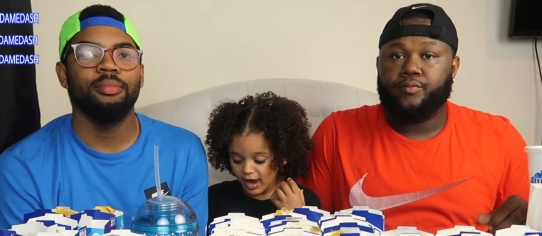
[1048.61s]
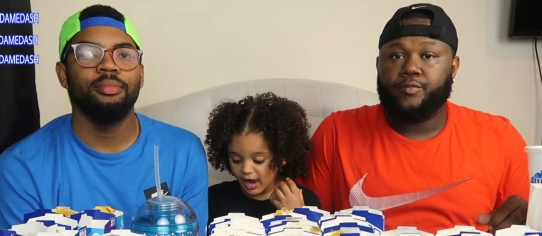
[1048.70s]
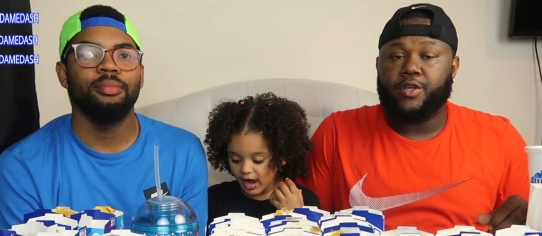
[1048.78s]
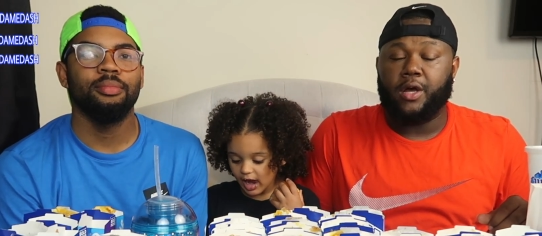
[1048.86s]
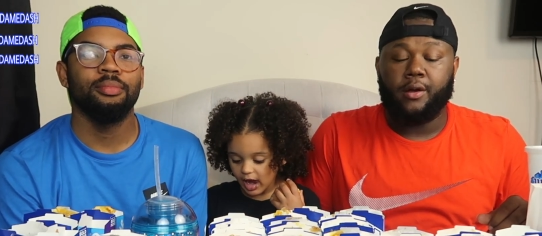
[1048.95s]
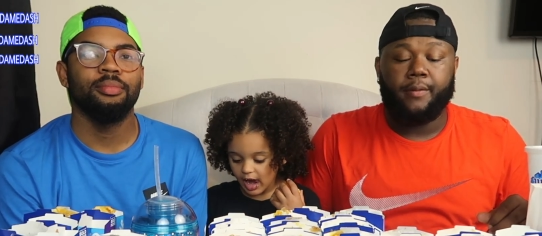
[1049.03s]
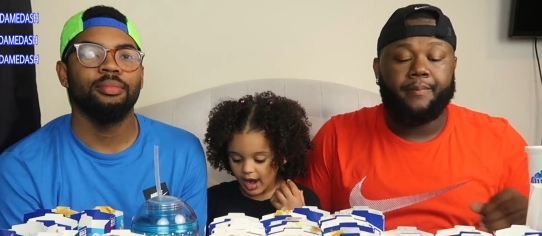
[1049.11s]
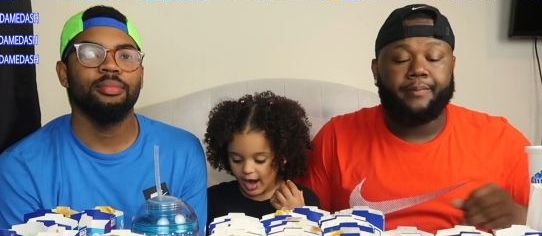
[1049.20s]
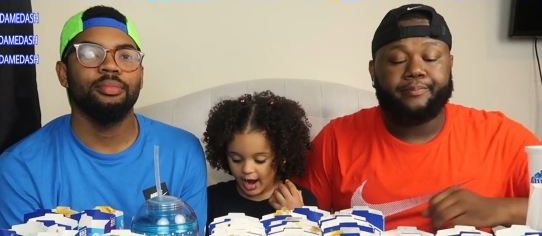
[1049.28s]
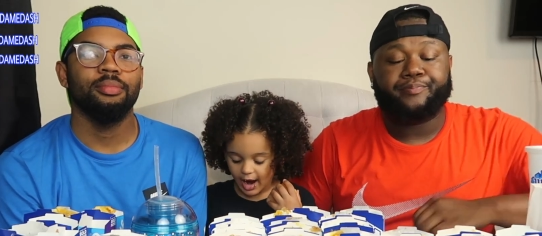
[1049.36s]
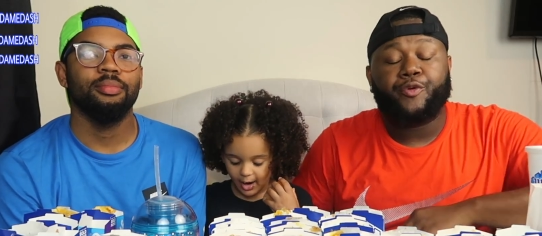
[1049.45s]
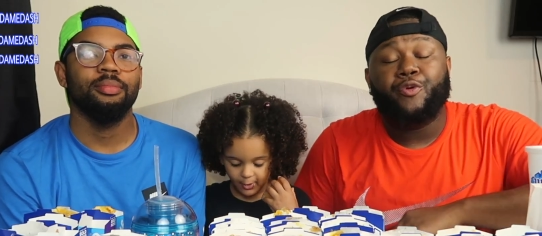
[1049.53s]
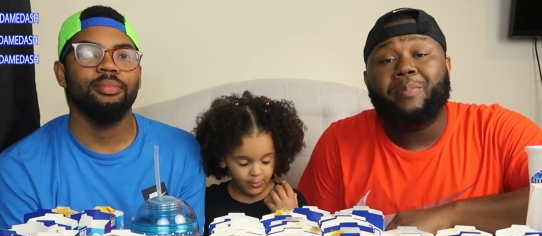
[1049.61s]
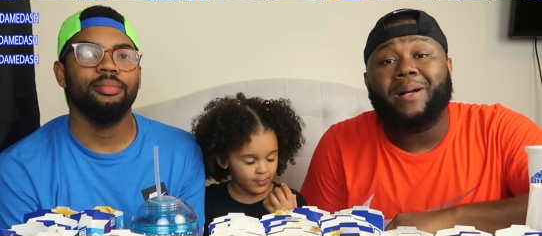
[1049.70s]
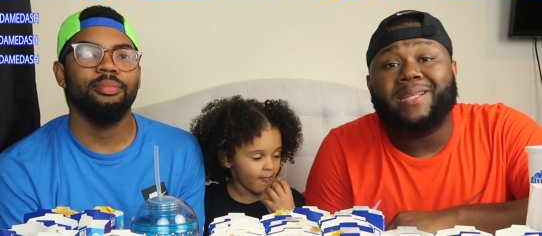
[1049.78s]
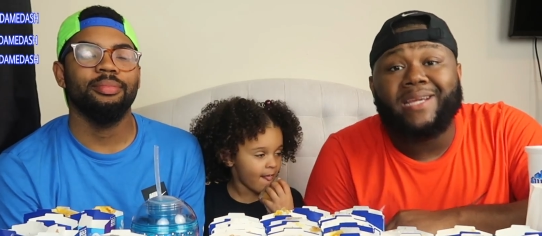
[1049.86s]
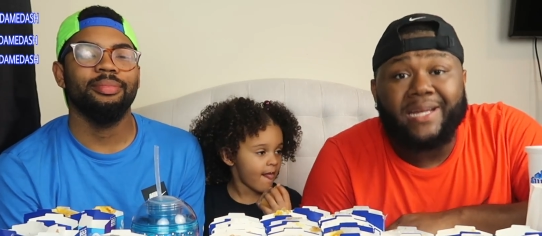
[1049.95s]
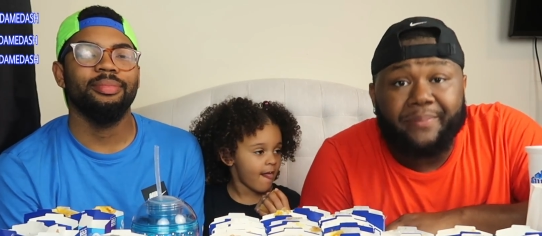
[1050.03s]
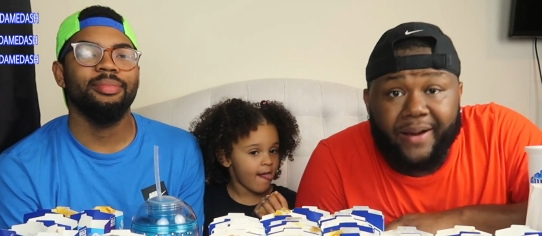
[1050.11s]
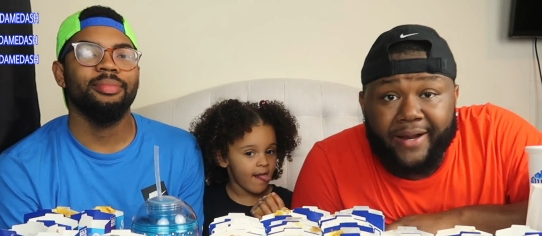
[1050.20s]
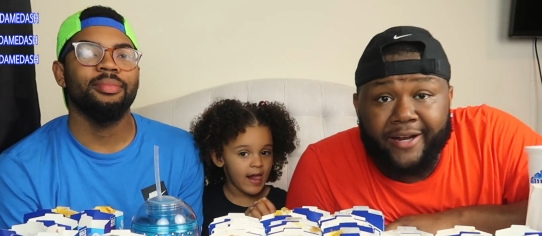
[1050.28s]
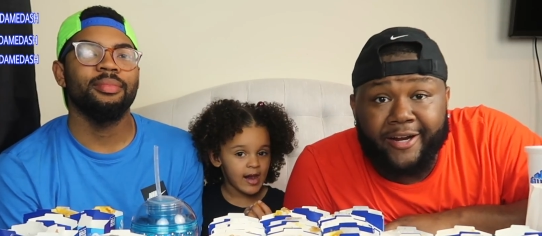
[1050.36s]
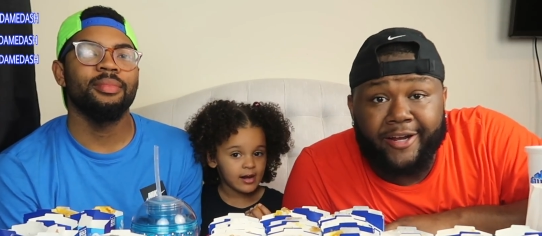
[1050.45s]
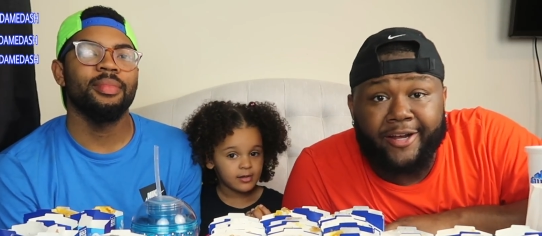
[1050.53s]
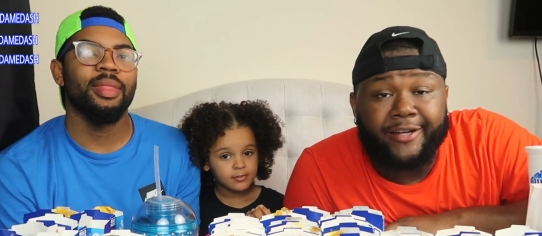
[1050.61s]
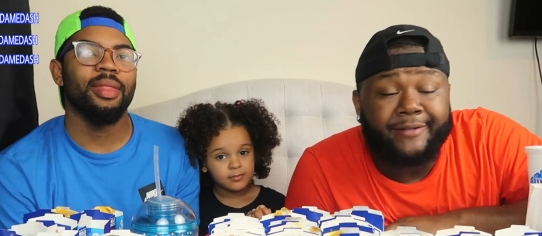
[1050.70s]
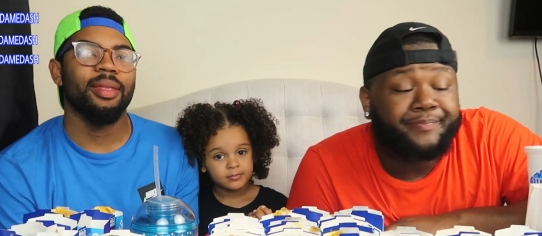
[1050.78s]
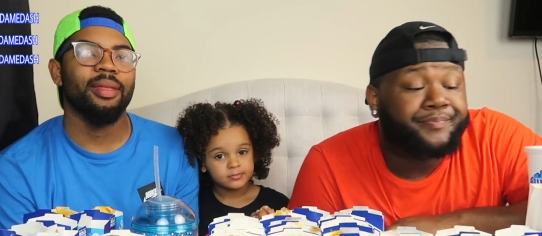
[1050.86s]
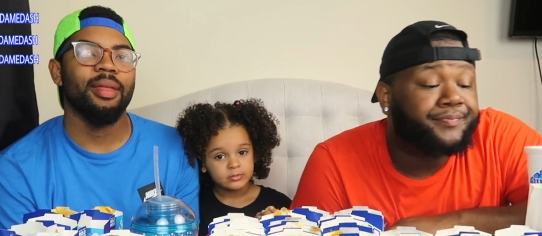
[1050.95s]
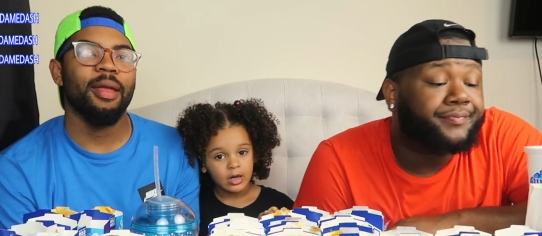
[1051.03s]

Speaker 1: So, we about to get up out of here, y'all.